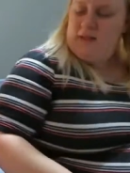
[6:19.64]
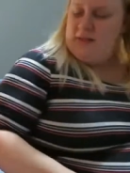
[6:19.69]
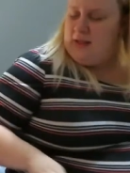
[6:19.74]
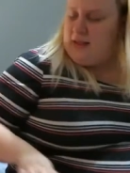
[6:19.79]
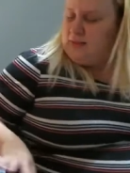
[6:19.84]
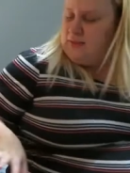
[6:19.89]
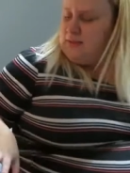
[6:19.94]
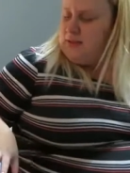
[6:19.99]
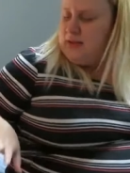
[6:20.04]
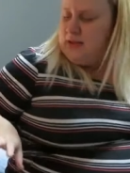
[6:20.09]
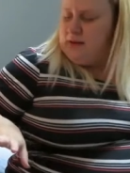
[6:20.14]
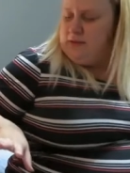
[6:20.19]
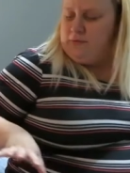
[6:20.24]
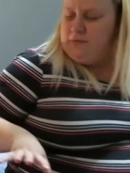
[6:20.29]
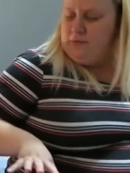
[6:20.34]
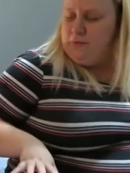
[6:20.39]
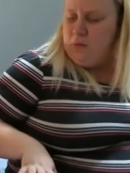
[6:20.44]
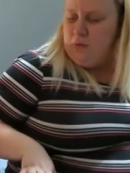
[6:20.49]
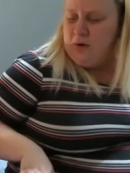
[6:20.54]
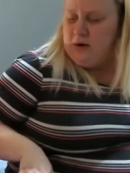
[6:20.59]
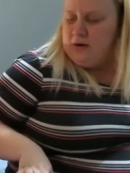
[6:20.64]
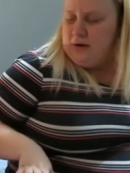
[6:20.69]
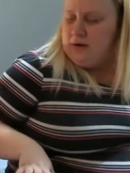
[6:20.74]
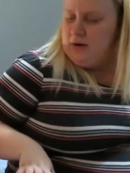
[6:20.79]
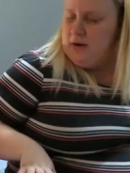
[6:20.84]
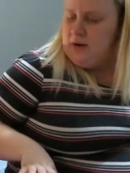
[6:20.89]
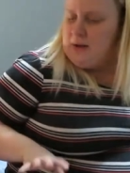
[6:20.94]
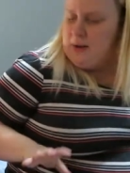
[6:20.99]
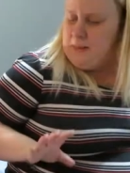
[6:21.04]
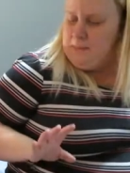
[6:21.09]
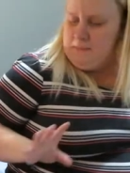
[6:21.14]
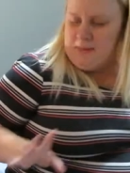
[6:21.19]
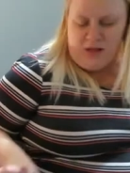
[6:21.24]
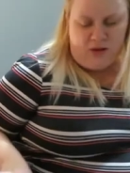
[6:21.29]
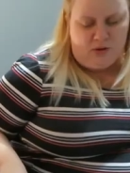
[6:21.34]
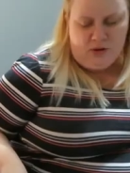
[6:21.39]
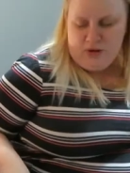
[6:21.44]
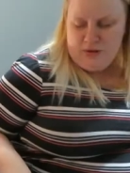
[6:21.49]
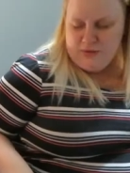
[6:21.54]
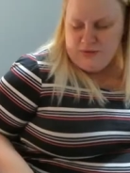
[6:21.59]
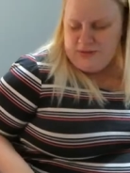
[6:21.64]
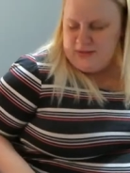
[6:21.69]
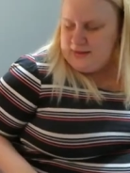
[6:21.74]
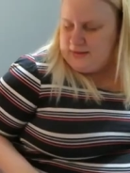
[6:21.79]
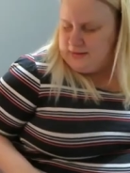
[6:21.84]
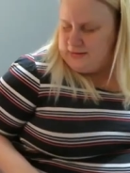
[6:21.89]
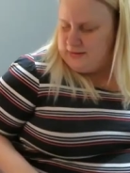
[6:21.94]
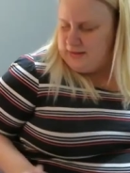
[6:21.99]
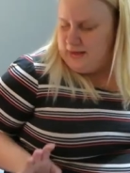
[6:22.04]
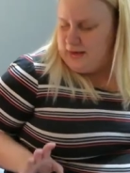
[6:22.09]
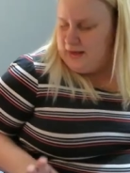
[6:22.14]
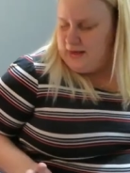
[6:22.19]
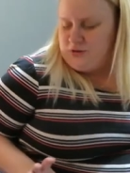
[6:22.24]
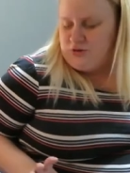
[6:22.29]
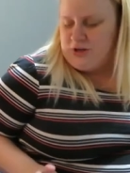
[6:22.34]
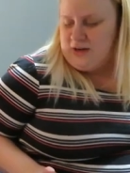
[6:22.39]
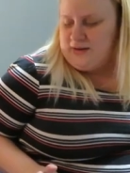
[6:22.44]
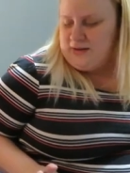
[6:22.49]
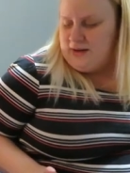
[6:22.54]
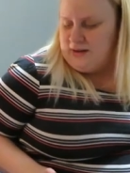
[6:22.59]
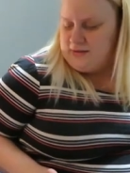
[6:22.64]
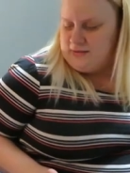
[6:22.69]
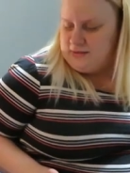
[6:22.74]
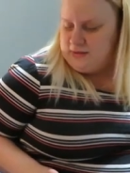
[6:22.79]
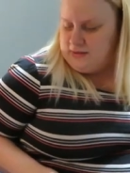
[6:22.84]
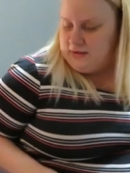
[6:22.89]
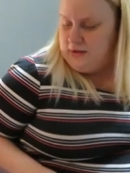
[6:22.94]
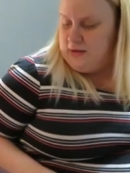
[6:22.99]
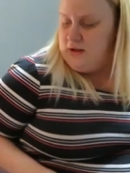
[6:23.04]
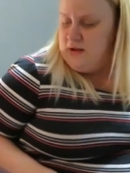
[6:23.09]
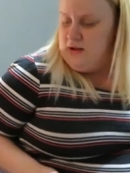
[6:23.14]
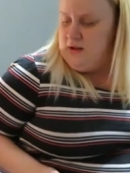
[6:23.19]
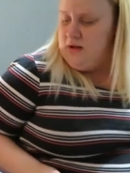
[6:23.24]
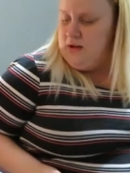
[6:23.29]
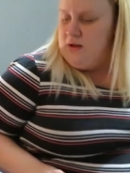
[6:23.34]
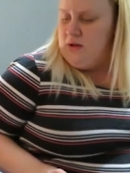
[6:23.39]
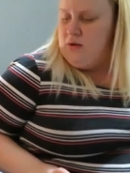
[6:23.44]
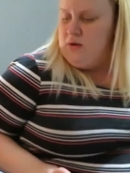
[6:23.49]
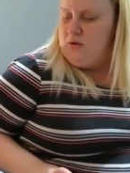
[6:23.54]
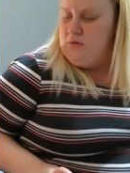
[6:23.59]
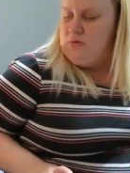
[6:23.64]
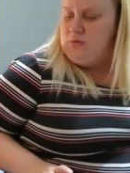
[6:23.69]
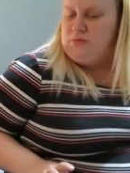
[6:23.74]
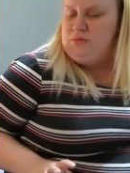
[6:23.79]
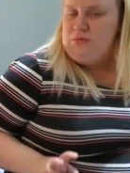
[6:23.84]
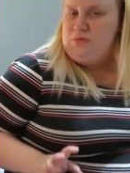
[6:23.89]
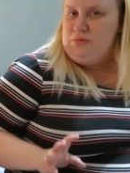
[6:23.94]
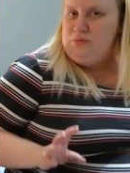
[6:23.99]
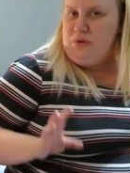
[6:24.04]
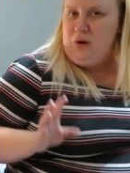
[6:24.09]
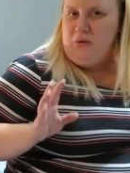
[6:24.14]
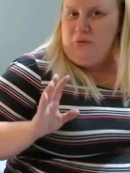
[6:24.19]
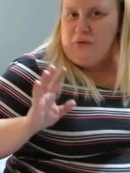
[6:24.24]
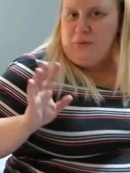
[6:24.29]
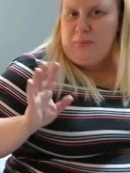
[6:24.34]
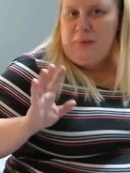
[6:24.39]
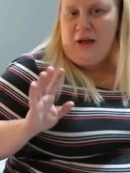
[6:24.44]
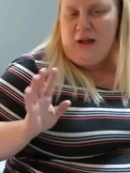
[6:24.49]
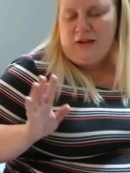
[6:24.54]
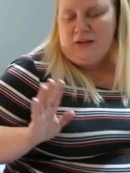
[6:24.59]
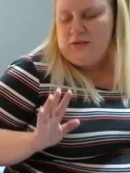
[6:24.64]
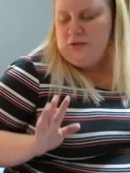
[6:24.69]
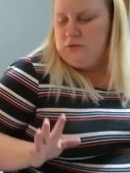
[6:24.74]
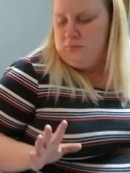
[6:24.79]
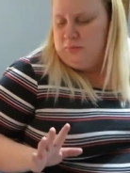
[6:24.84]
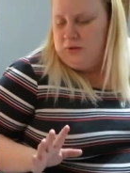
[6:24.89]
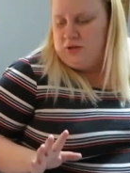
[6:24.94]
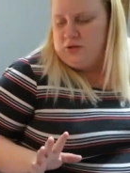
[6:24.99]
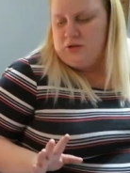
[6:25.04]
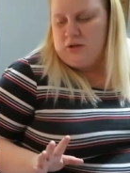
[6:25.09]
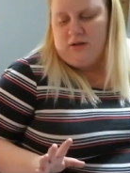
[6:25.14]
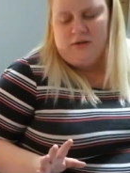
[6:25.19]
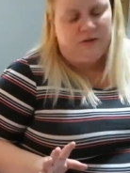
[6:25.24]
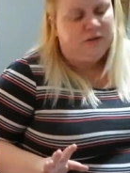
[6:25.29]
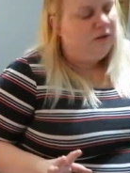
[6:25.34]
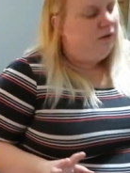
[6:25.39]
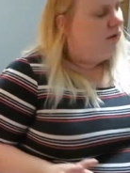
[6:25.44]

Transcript: that's it for my clothes. Like I said, I tried not to overpack too much on the